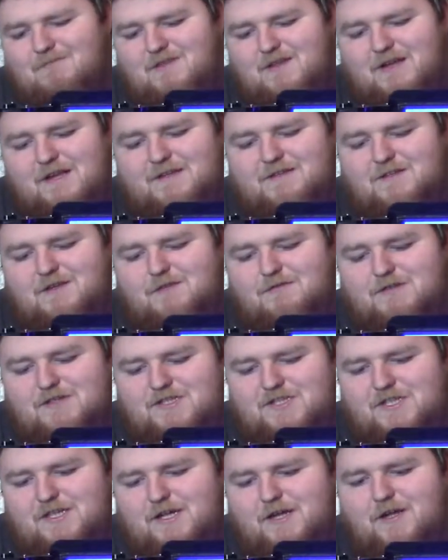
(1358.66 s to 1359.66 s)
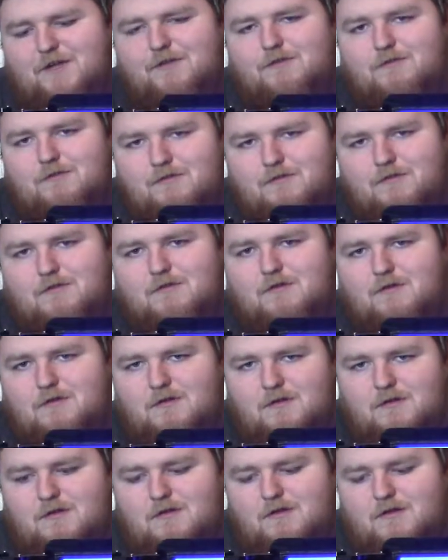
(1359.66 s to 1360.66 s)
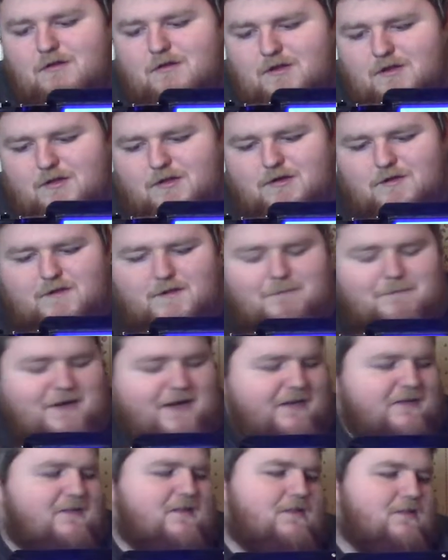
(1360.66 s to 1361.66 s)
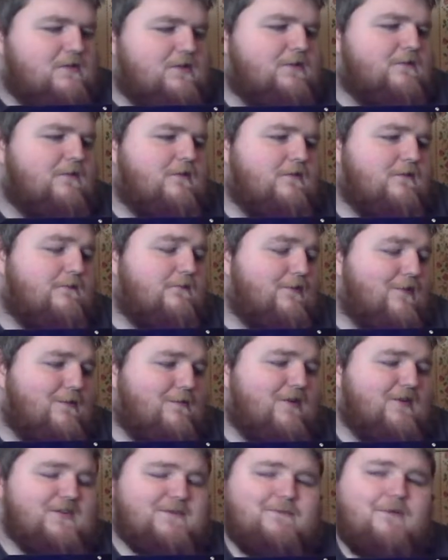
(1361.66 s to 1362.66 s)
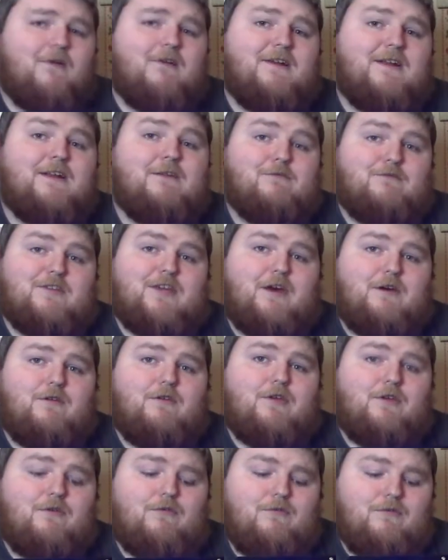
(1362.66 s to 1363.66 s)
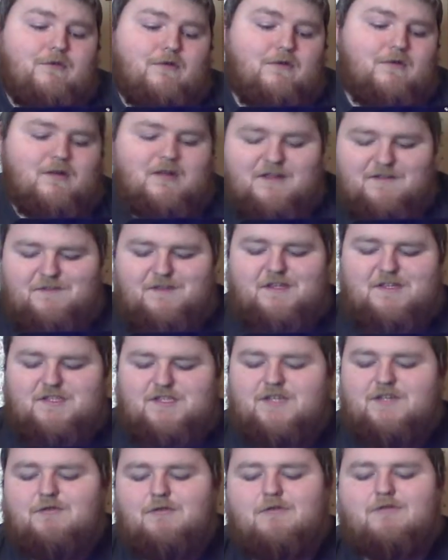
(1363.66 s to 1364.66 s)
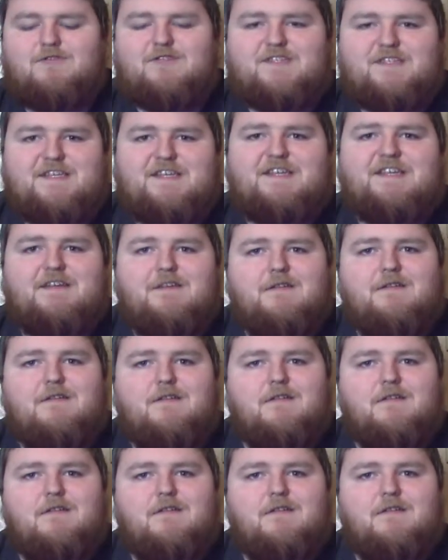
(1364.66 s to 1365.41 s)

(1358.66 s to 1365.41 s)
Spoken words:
And as long as you know the basics, which for the most part it'll tell you these two are Z.